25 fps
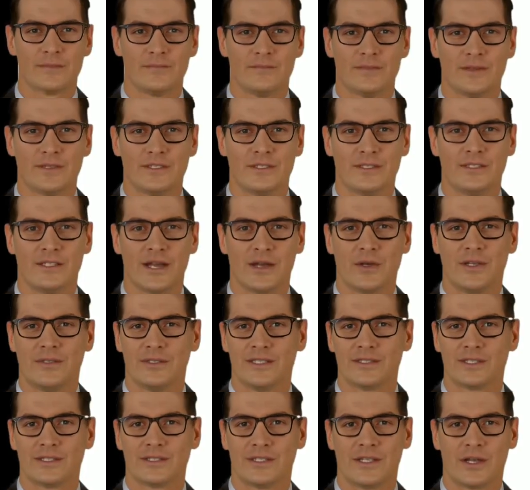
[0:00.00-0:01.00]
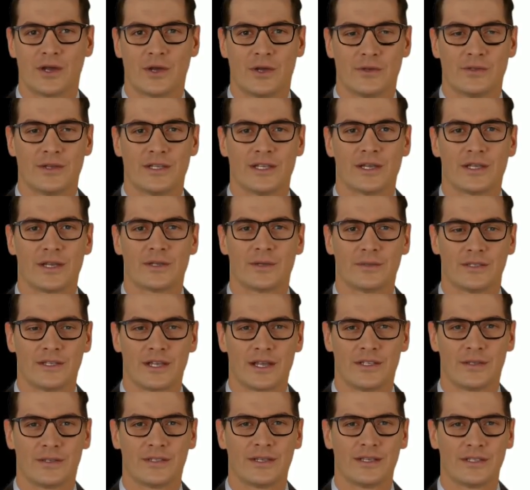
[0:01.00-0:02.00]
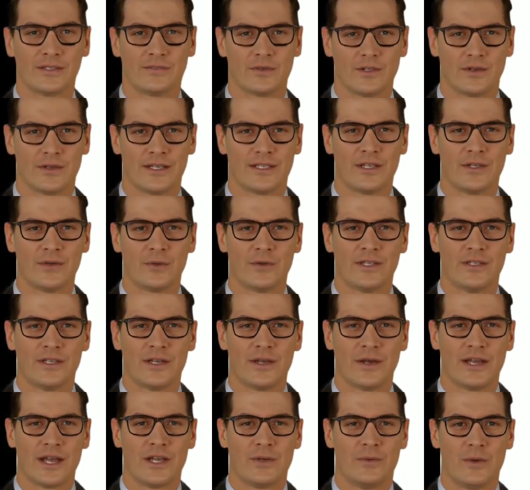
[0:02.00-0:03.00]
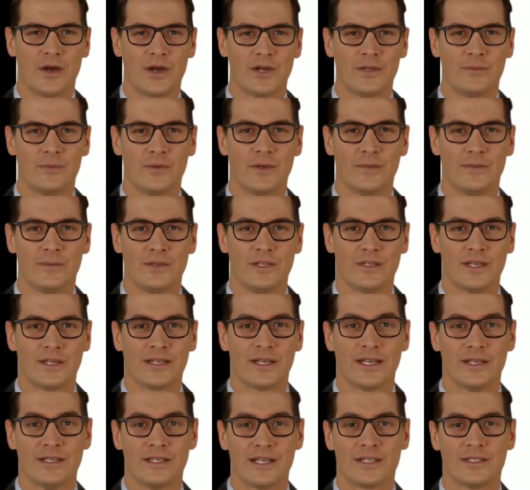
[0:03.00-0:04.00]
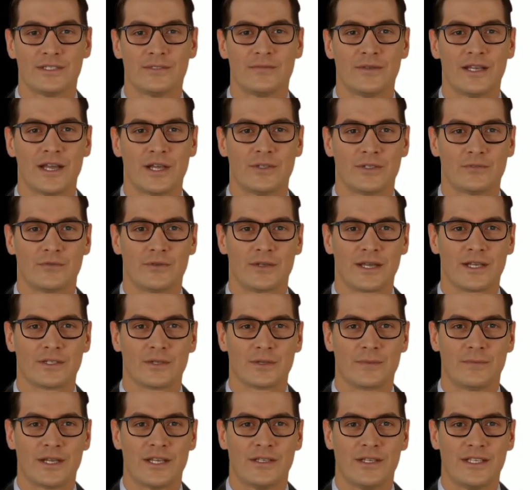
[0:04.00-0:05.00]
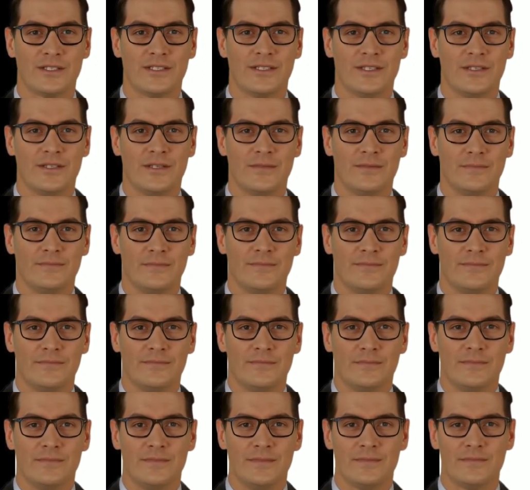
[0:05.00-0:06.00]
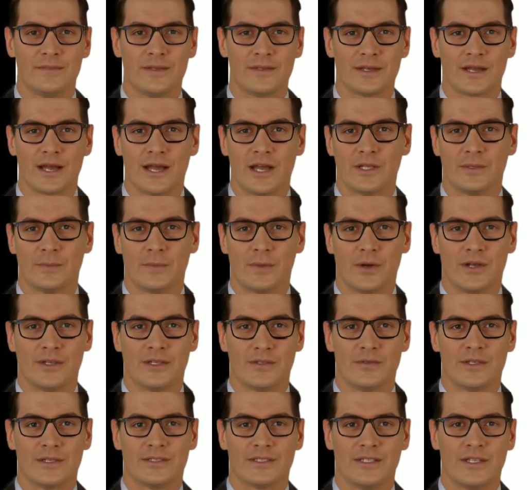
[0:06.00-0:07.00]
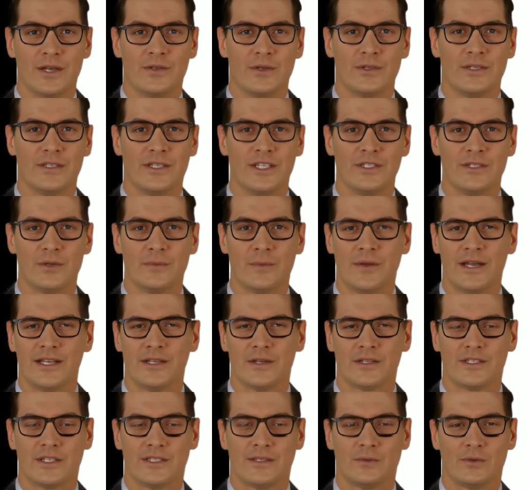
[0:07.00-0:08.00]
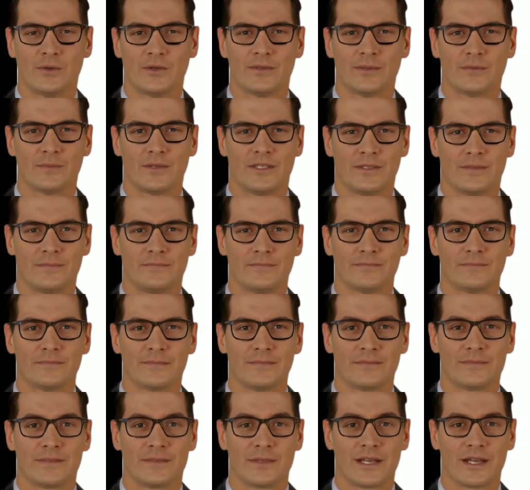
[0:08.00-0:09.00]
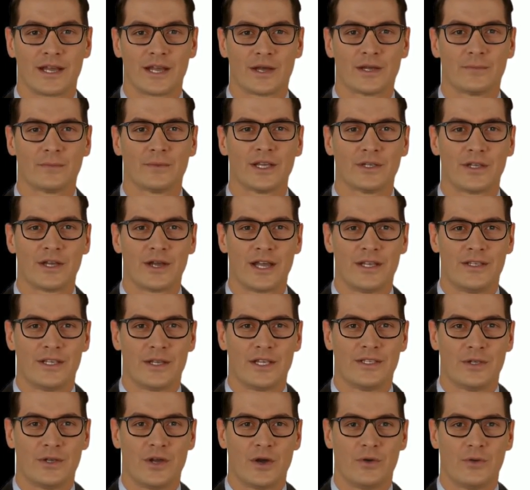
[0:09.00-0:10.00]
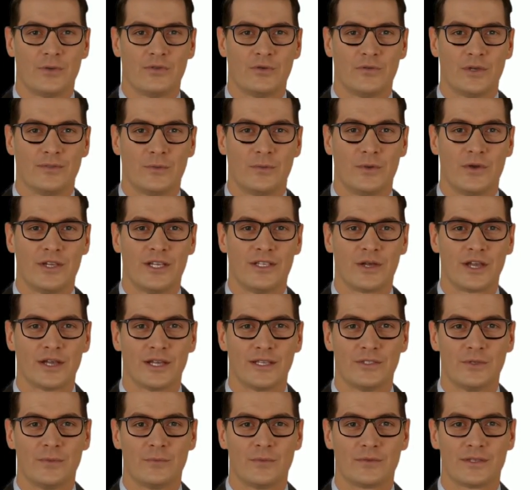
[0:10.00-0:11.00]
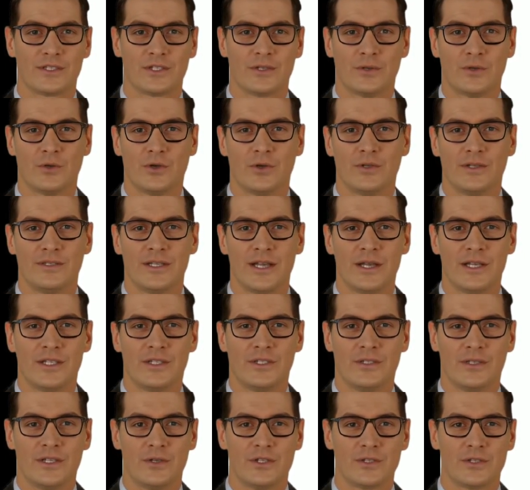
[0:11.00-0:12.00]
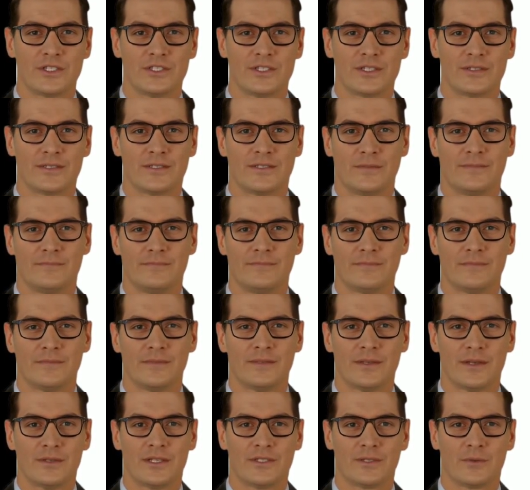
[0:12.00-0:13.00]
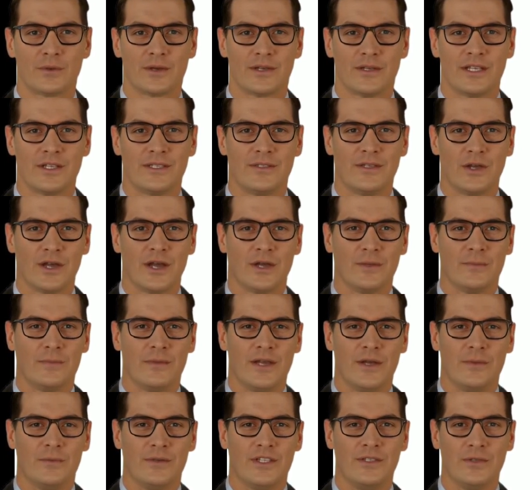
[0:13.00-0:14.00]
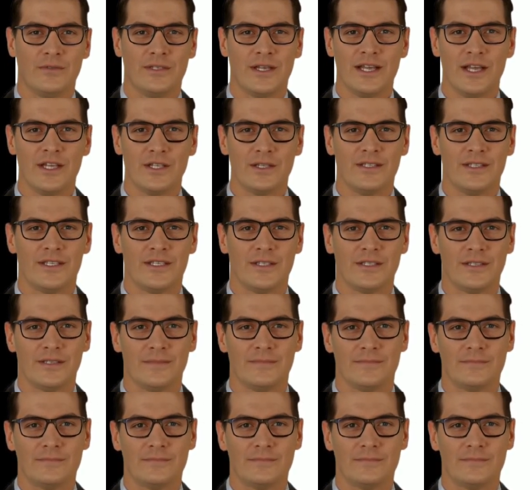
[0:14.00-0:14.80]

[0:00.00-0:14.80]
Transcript: The Salt Satyagraha of 1930 was a landmark moment in India's fight for independence. As part of the civil disobedience movement, Mahatma Gandhi called for the boycott of British goods and institutions, as well as non-payment of taxes.